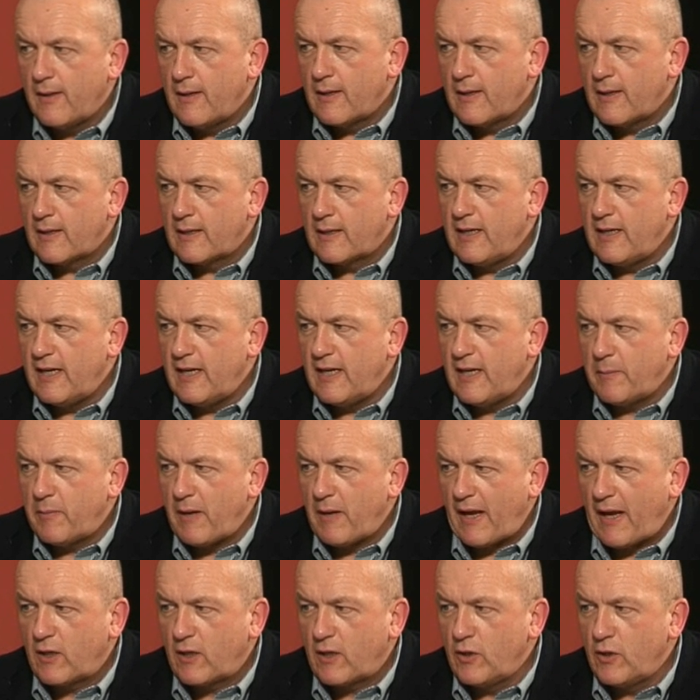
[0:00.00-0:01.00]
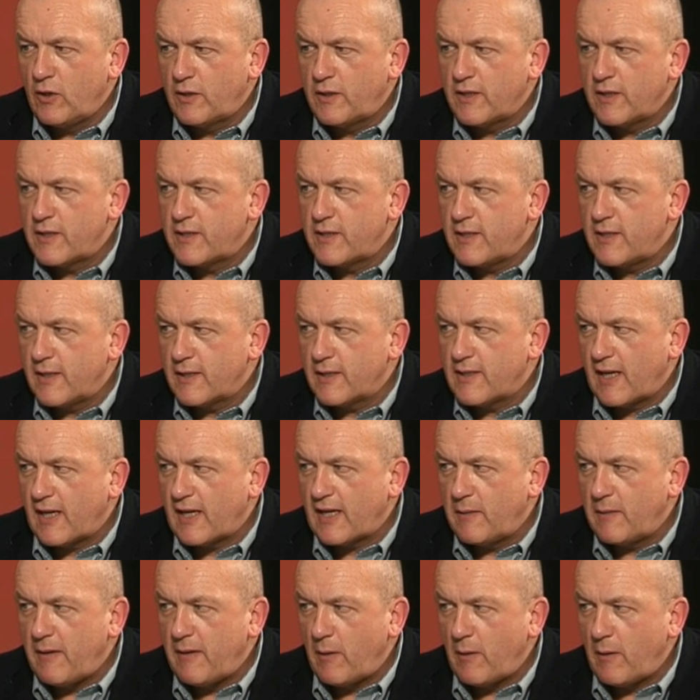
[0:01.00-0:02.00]
Clearly, black could consider
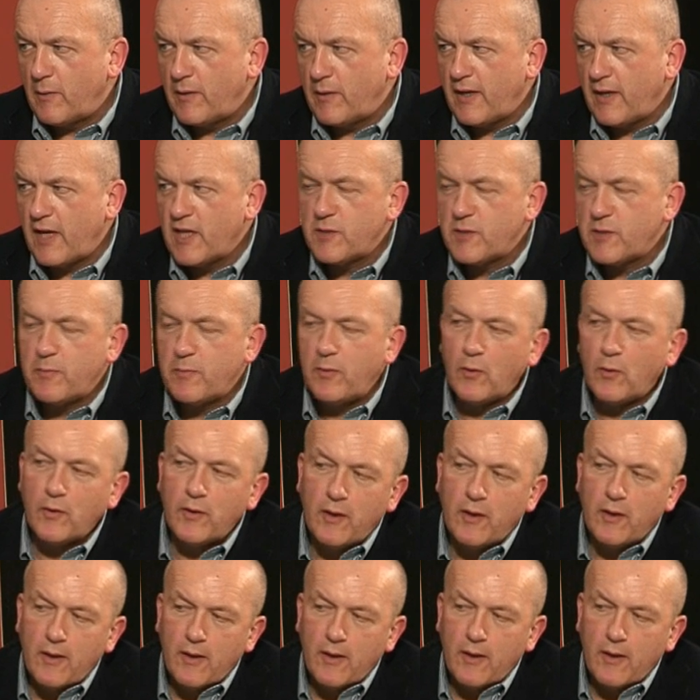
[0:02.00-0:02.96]
taking back with the h-pawn,